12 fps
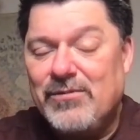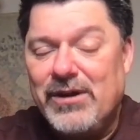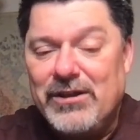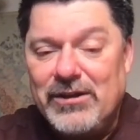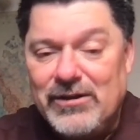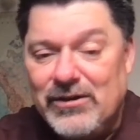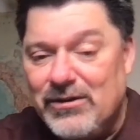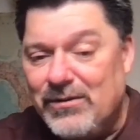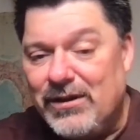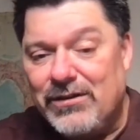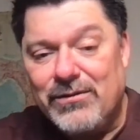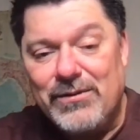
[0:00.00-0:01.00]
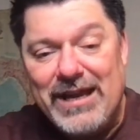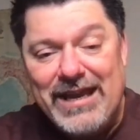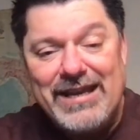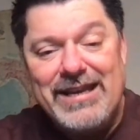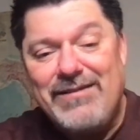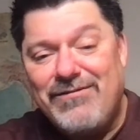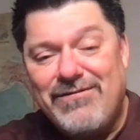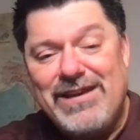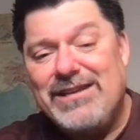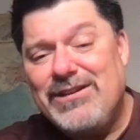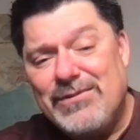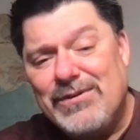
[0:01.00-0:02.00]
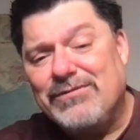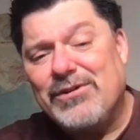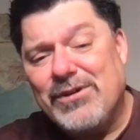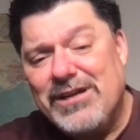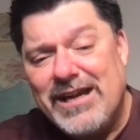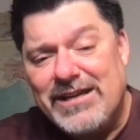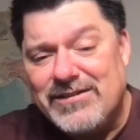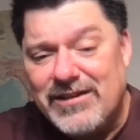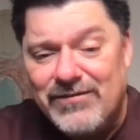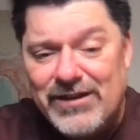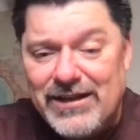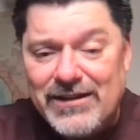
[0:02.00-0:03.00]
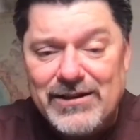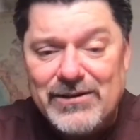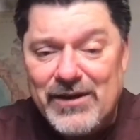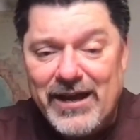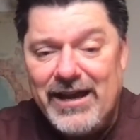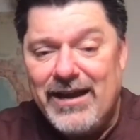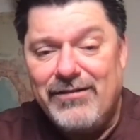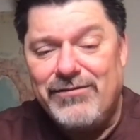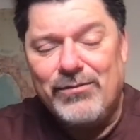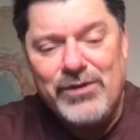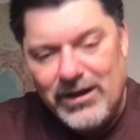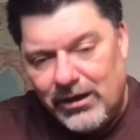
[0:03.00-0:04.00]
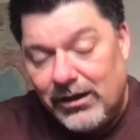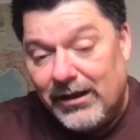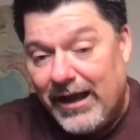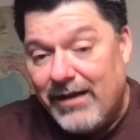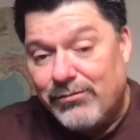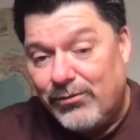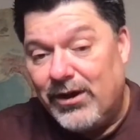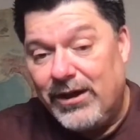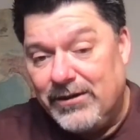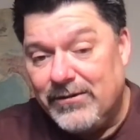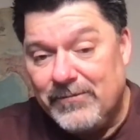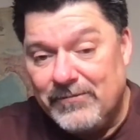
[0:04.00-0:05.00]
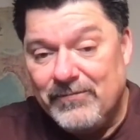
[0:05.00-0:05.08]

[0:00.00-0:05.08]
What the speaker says: whether you do it through any venue of creativity that you have, and we all have one,